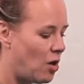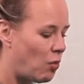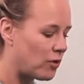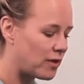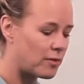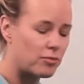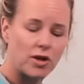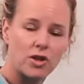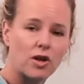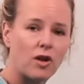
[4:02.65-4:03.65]
What the
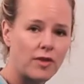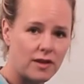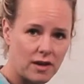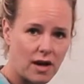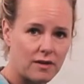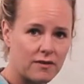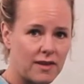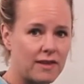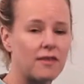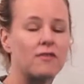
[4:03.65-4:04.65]
compression clothing
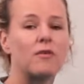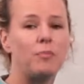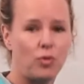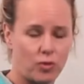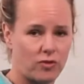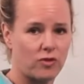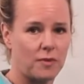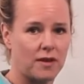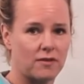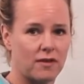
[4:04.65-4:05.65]
does is it supports your
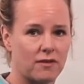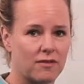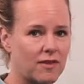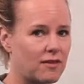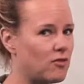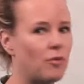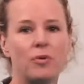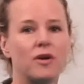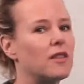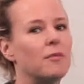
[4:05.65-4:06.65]
muscles. It's not
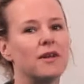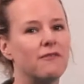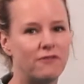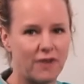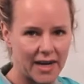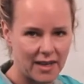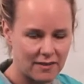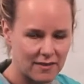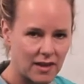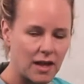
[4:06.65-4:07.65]
putting them in a
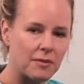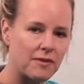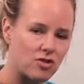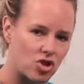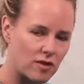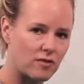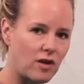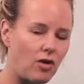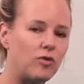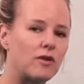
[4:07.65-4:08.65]
vice, it's just
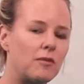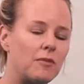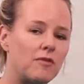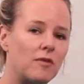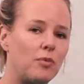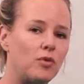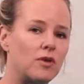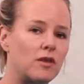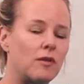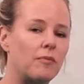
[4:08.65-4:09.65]
holding them and
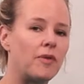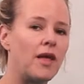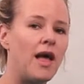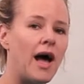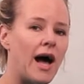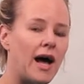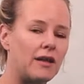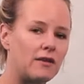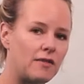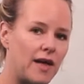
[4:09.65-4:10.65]
supporting them,
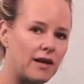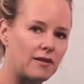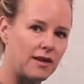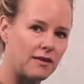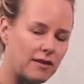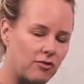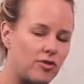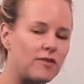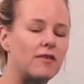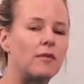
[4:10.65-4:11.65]
and that is
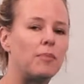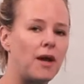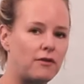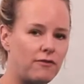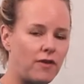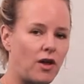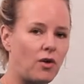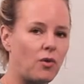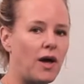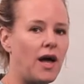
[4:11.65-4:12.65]
increasing the blood
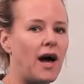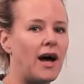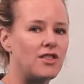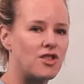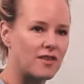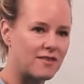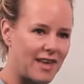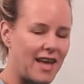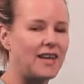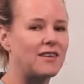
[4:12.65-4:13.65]
flow and just
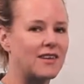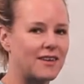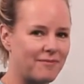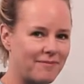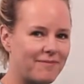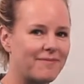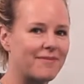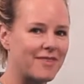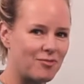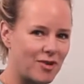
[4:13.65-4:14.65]
aiding
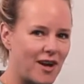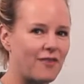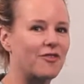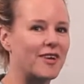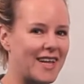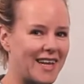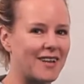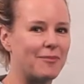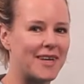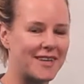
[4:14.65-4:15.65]
recovery a
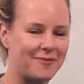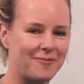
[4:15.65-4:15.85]
little bit.